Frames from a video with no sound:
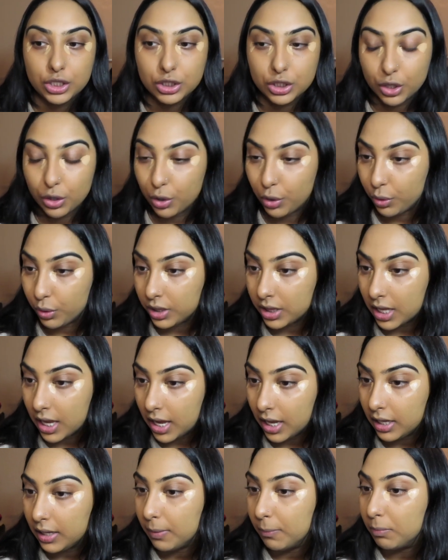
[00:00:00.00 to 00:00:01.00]
so
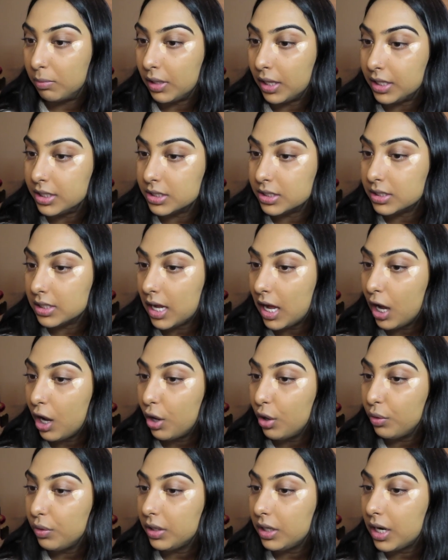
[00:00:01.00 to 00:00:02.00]
that it blends
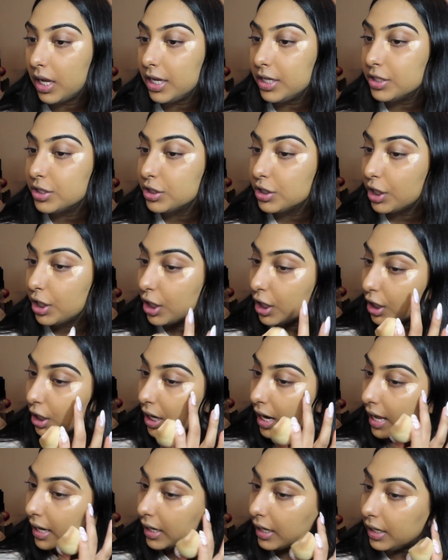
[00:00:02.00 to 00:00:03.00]
out
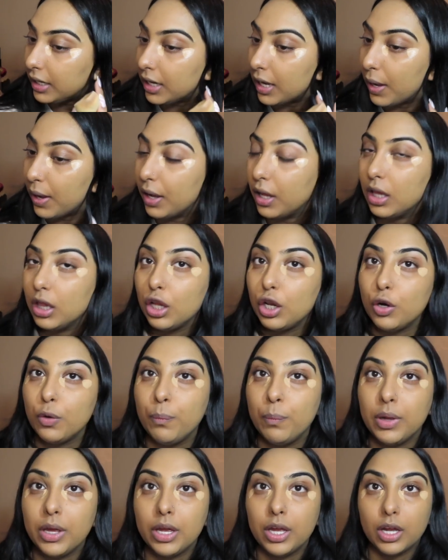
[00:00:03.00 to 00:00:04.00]
nicer and I get a
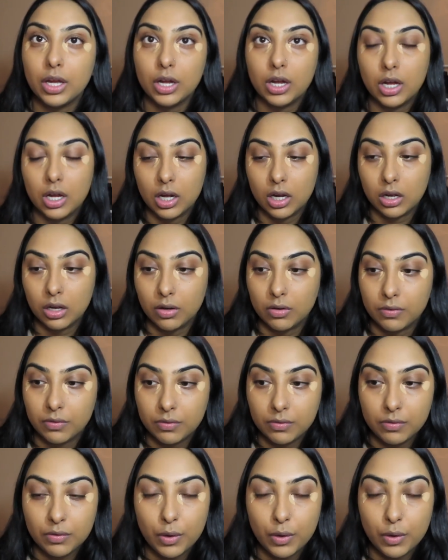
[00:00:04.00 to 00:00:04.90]
little bit of